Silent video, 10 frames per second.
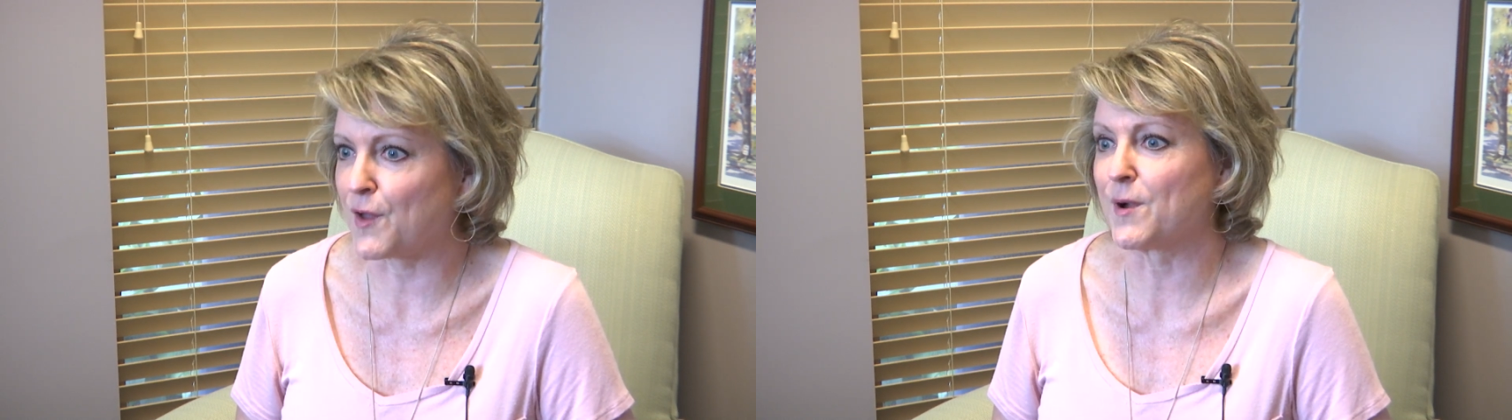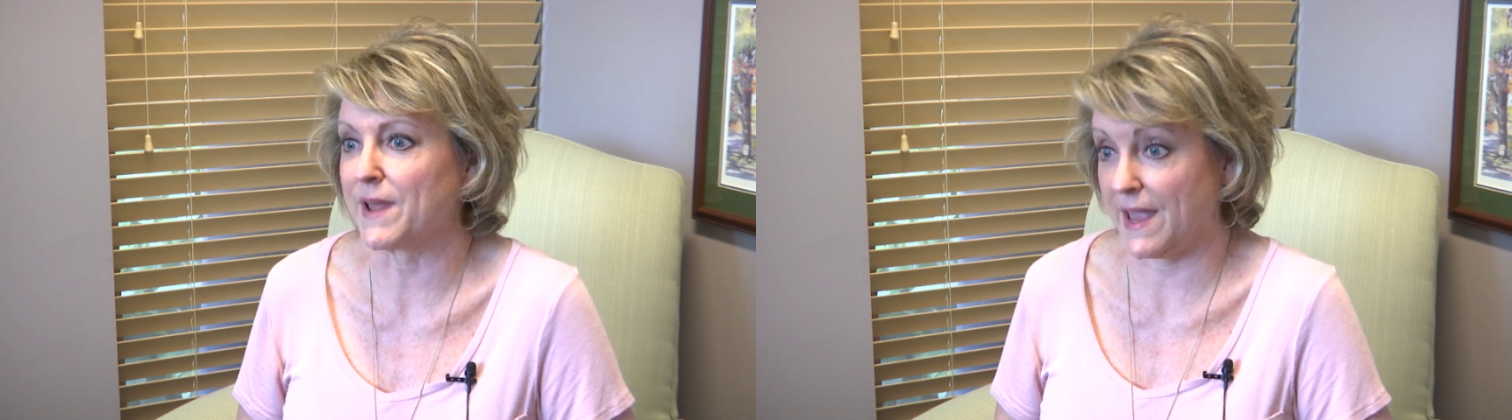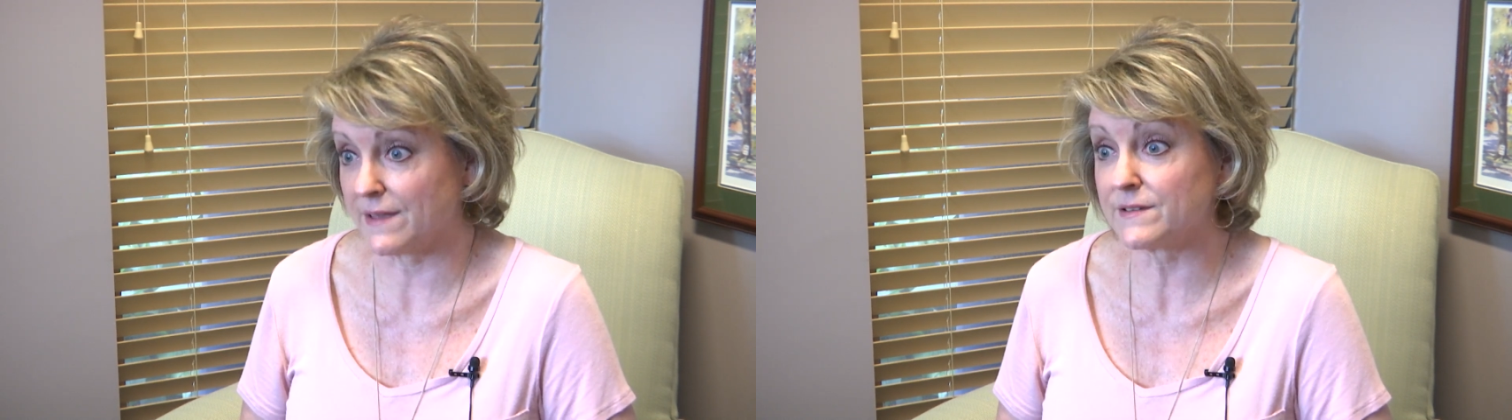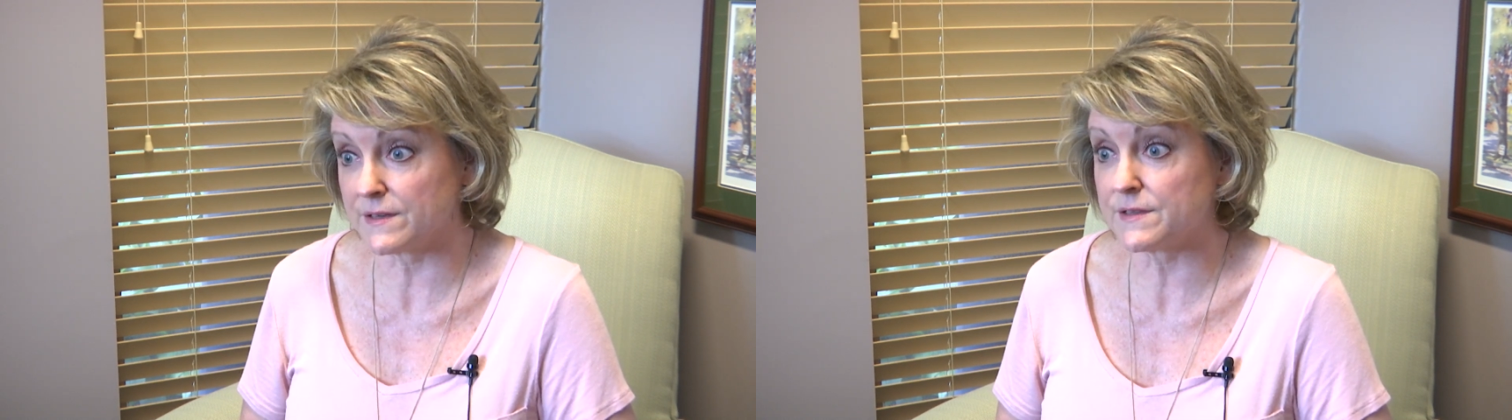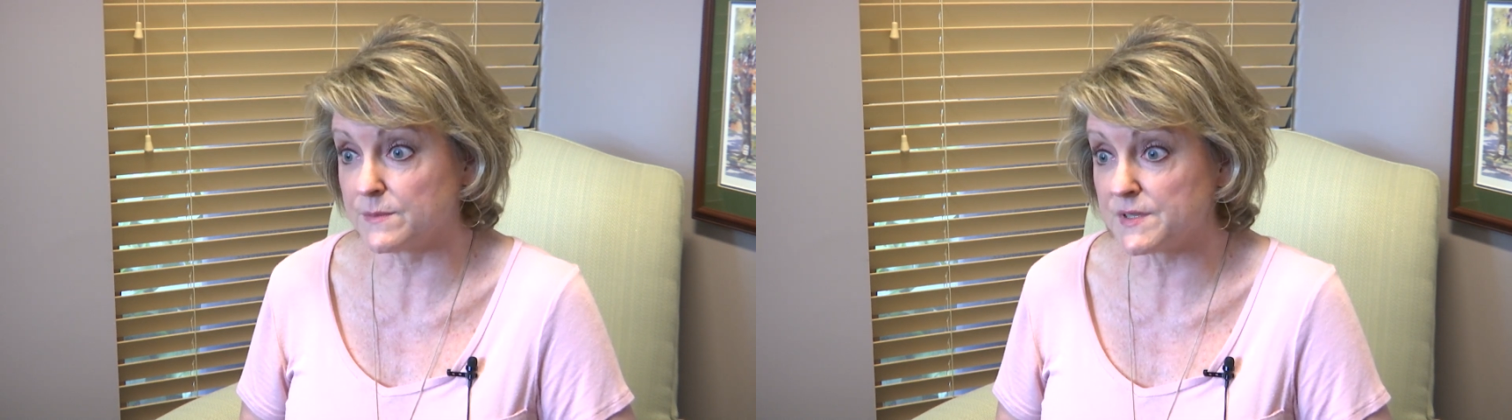They want to handle
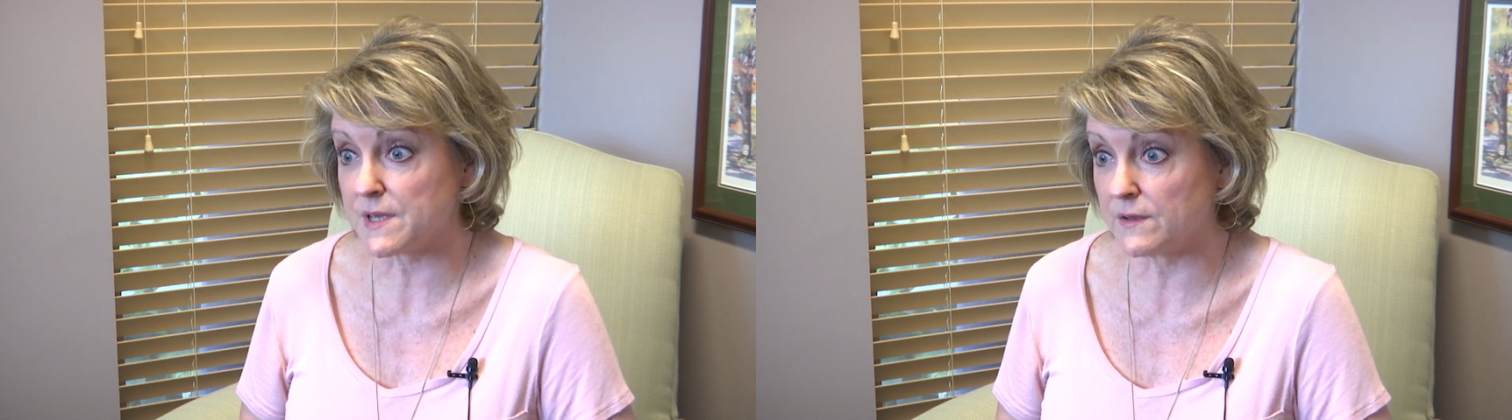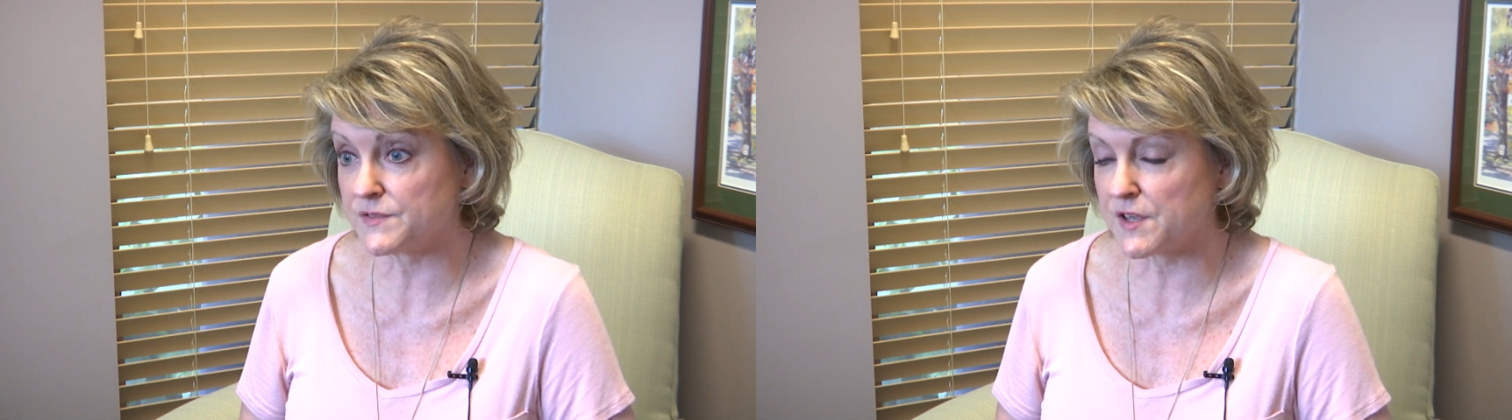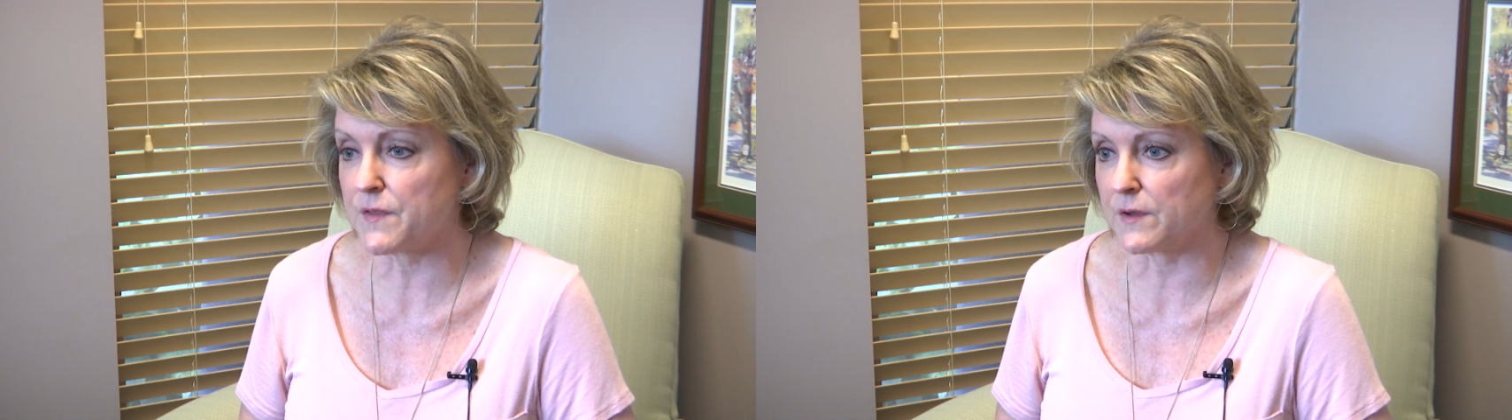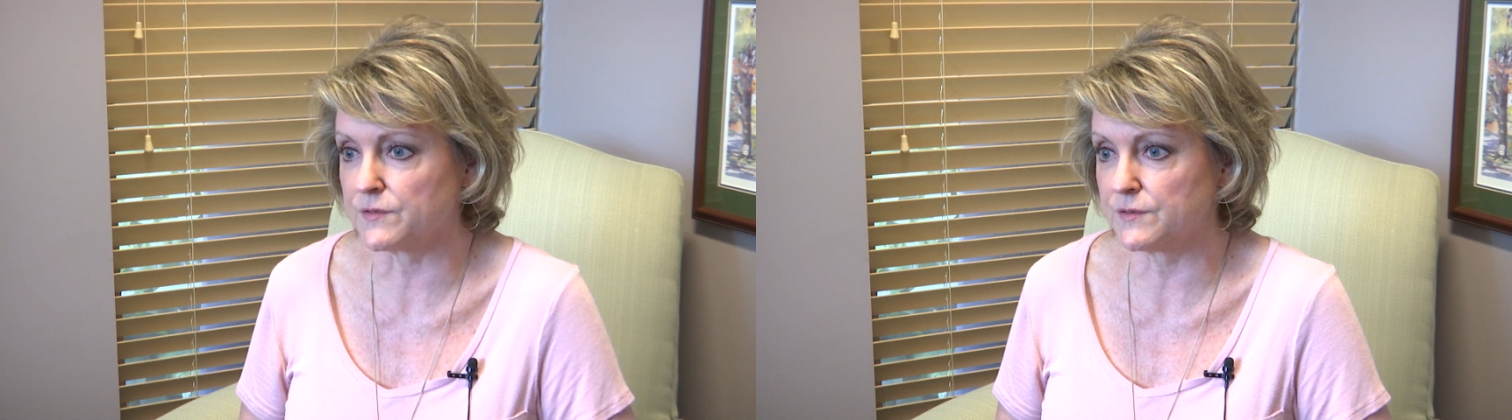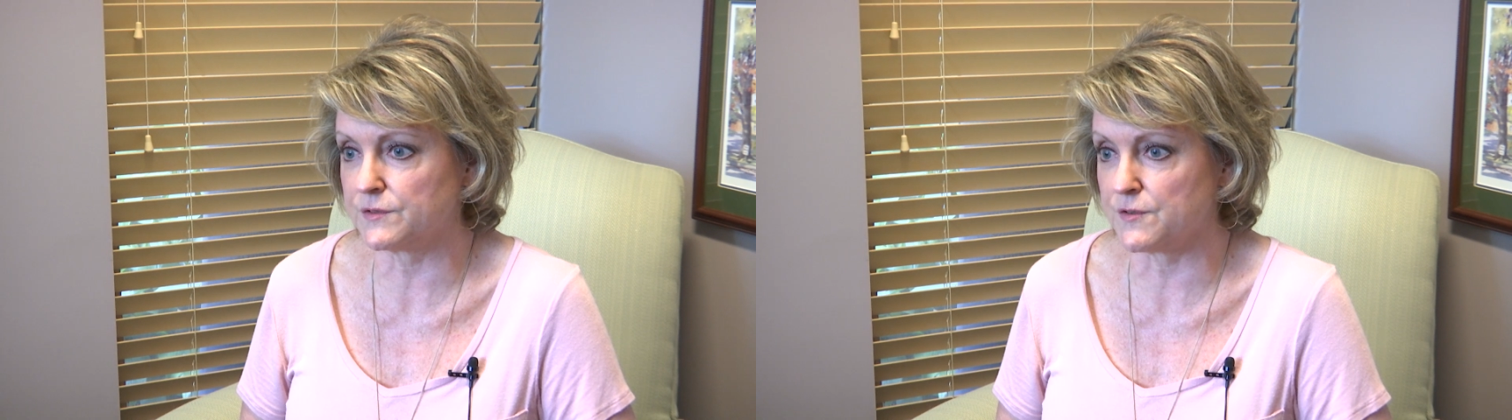it themselves, so they'll